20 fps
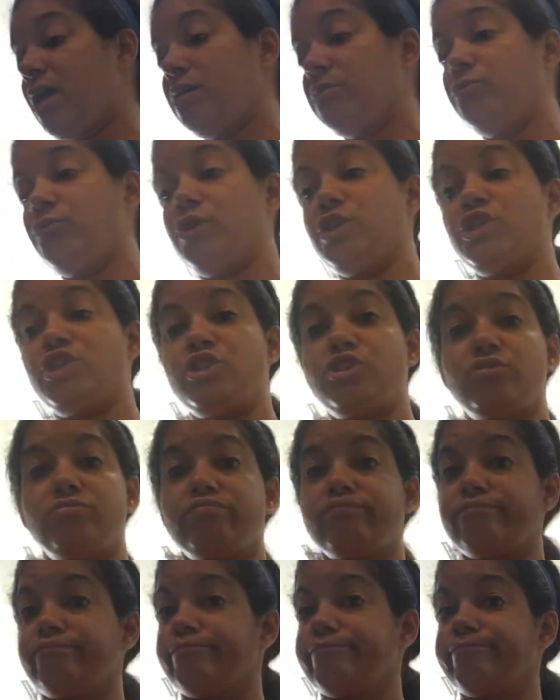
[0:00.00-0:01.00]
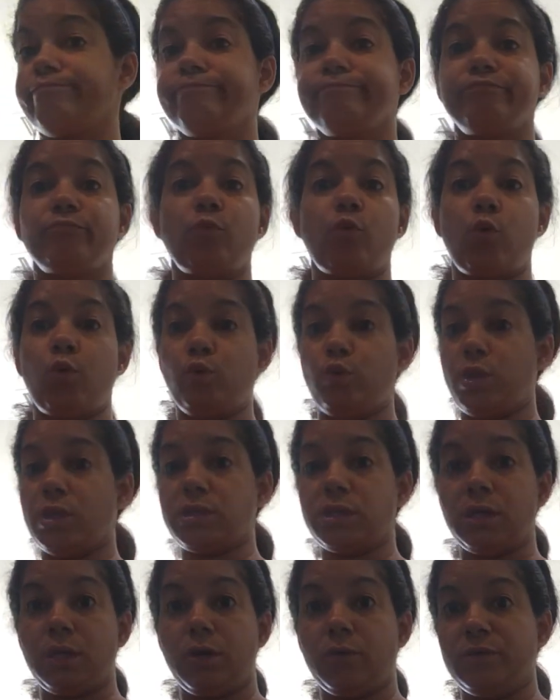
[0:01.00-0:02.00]
which who
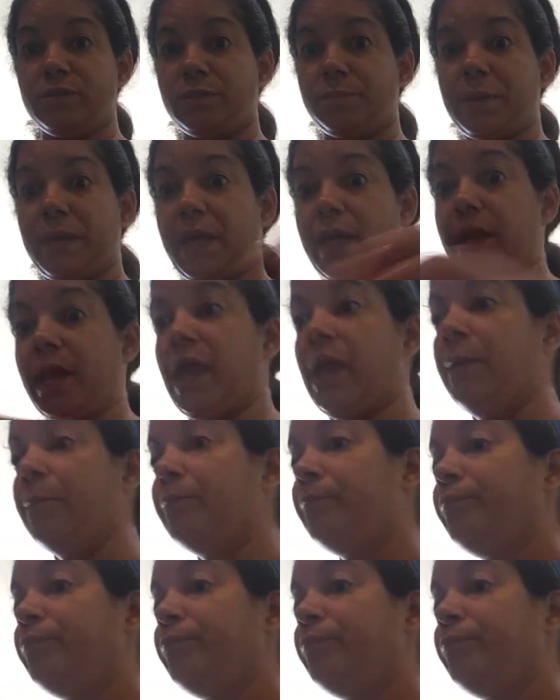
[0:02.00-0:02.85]
doesn't love a spaghetti?